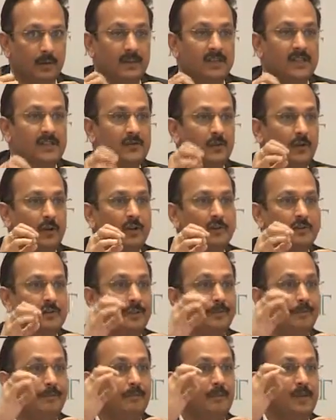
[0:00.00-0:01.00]
This was,
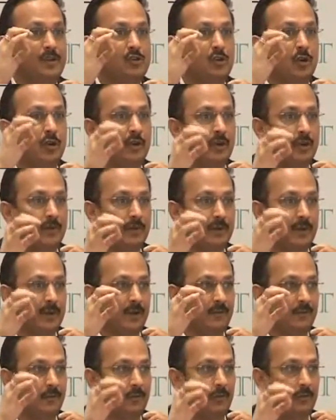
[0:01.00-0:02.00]
majority of the
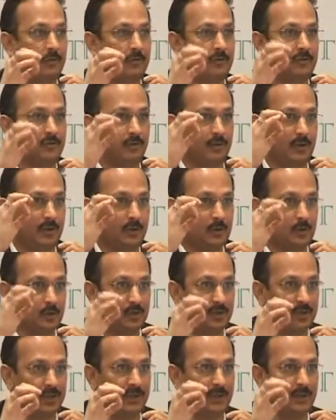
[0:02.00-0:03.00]
telephones were
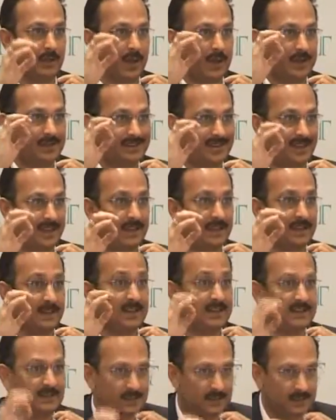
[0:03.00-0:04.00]
using and saying
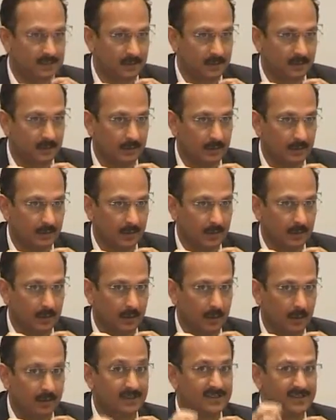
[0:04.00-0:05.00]
this
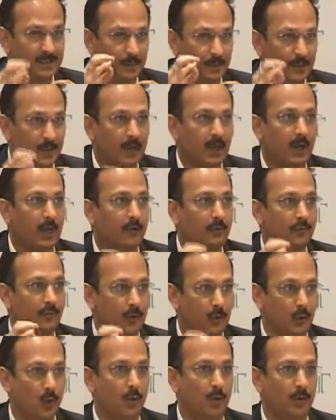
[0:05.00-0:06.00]
in the similar kind of
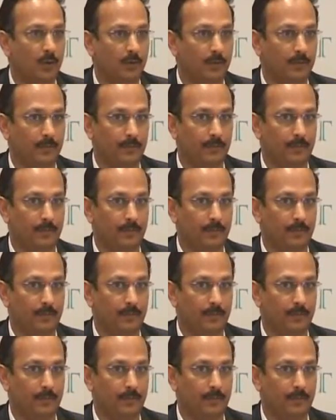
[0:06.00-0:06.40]
a tone.